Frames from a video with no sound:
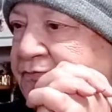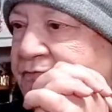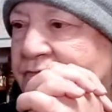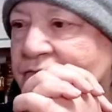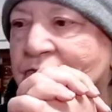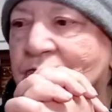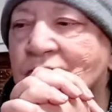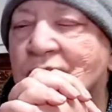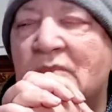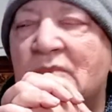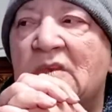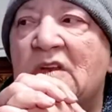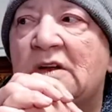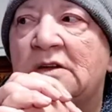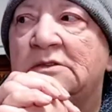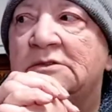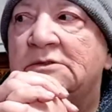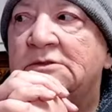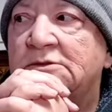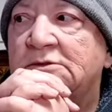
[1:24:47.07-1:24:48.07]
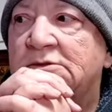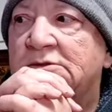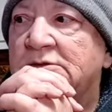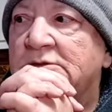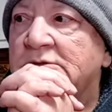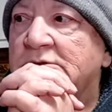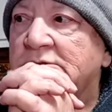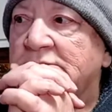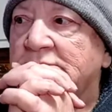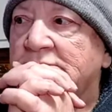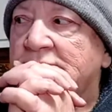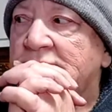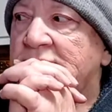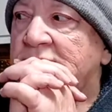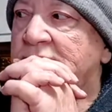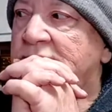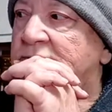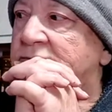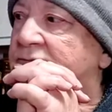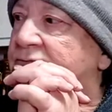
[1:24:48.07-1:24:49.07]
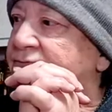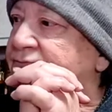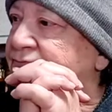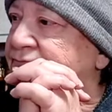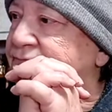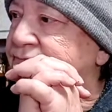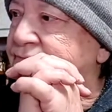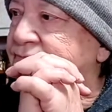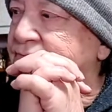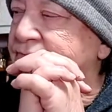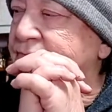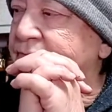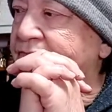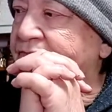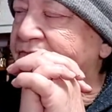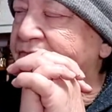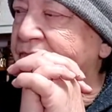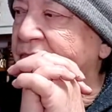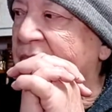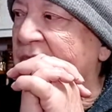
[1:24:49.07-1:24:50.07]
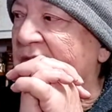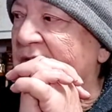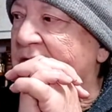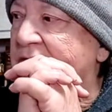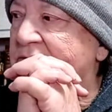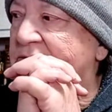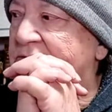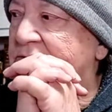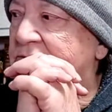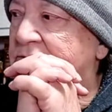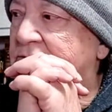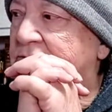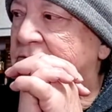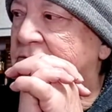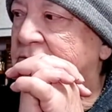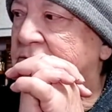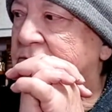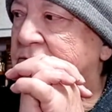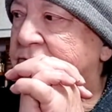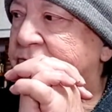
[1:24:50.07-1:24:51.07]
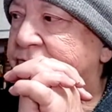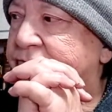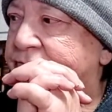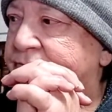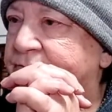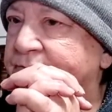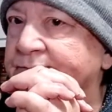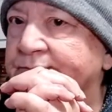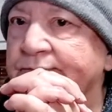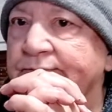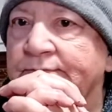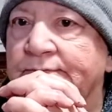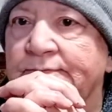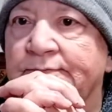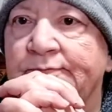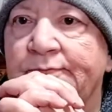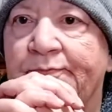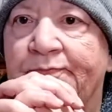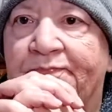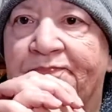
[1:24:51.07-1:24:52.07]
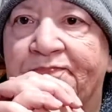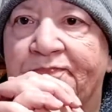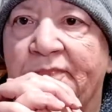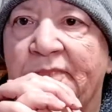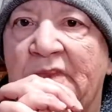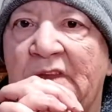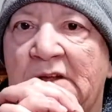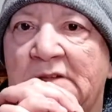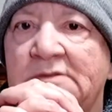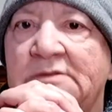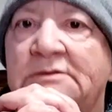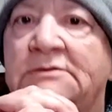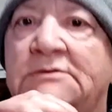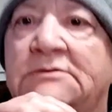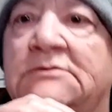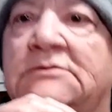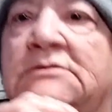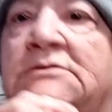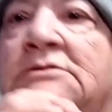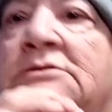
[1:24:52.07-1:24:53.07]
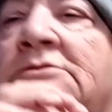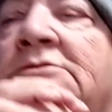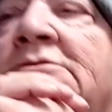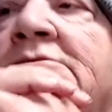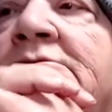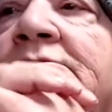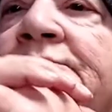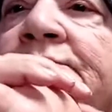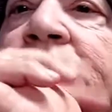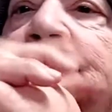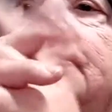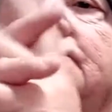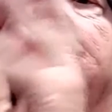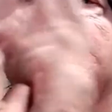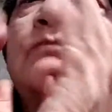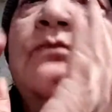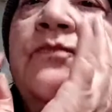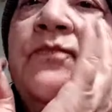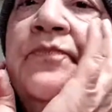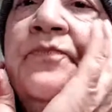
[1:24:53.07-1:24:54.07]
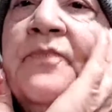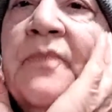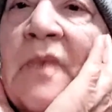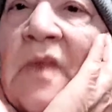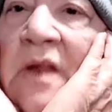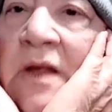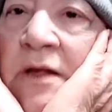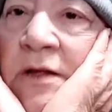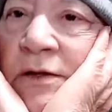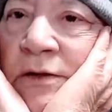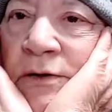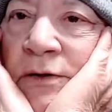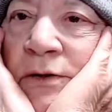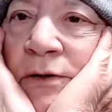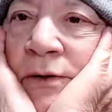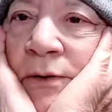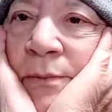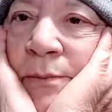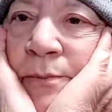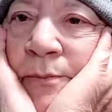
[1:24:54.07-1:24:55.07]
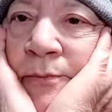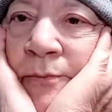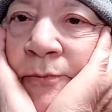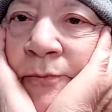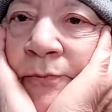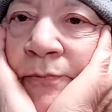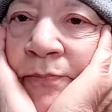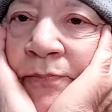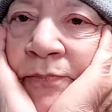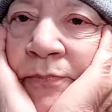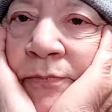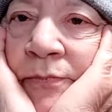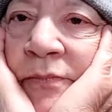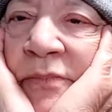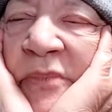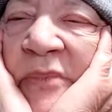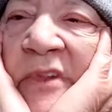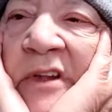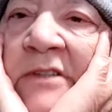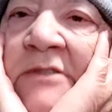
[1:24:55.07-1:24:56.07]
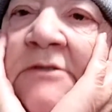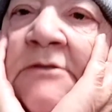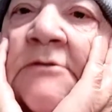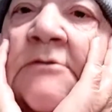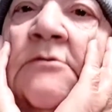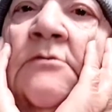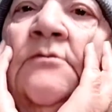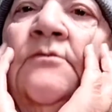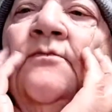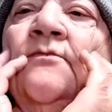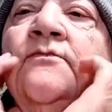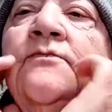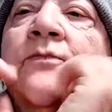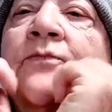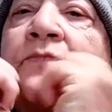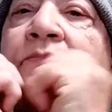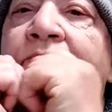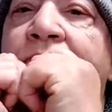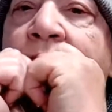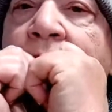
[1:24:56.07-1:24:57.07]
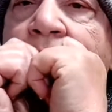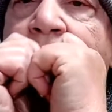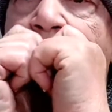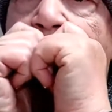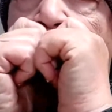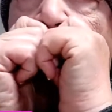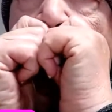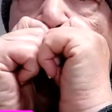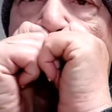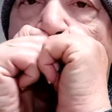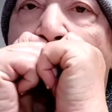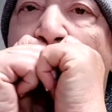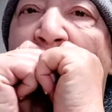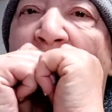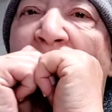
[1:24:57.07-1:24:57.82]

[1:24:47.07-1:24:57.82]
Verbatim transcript: if you can email us your information, either to Maria or to me, our emails are up in the screen. Um, that way,